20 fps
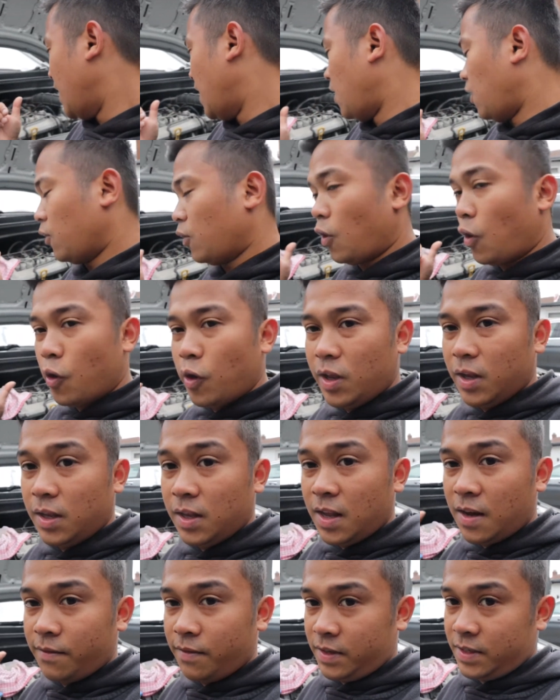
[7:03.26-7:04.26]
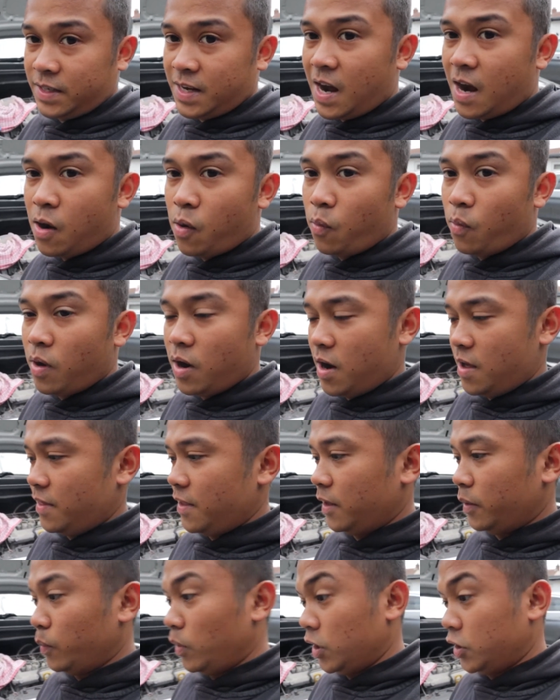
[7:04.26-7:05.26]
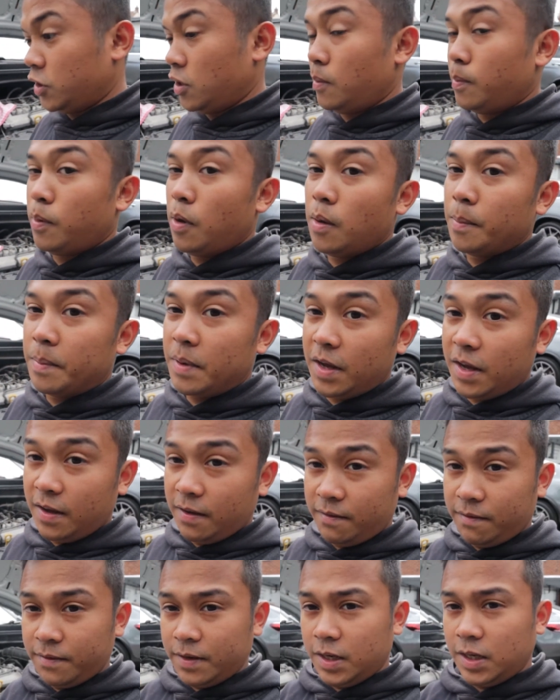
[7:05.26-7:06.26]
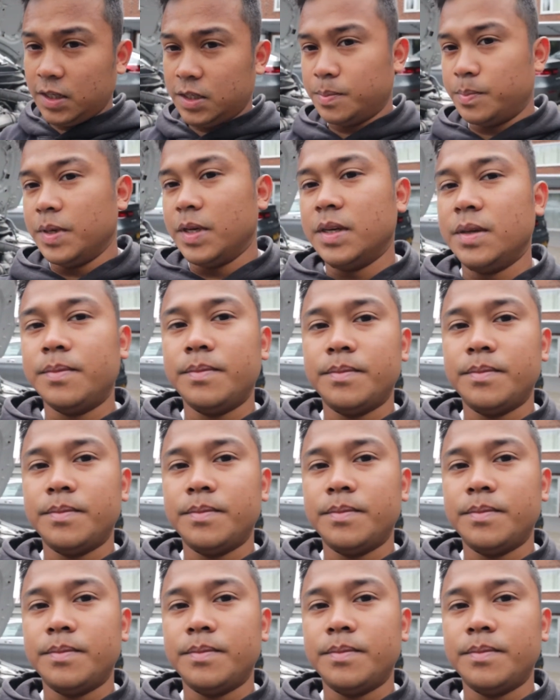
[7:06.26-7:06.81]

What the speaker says: our oil level now, and then we'll top up if needs be.